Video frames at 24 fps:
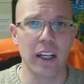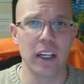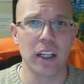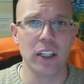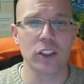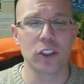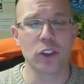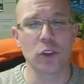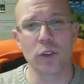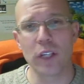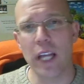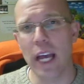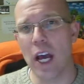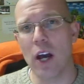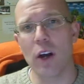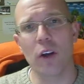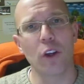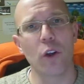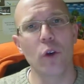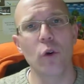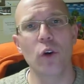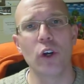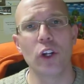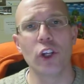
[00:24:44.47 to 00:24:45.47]
So now
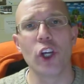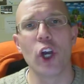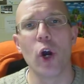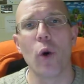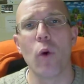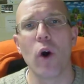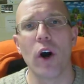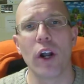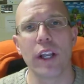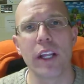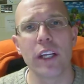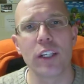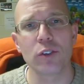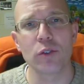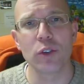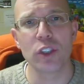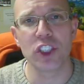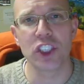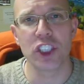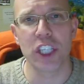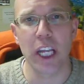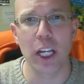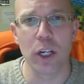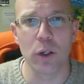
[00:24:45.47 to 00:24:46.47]
you could go on History
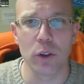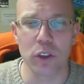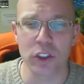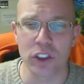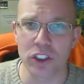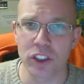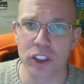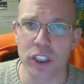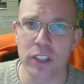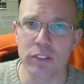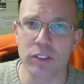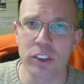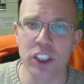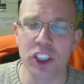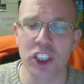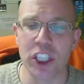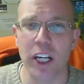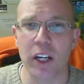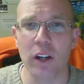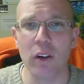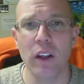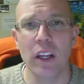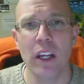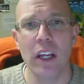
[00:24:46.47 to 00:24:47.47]
Channel or Discovery
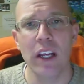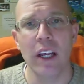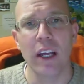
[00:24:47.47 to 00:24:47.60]
Channel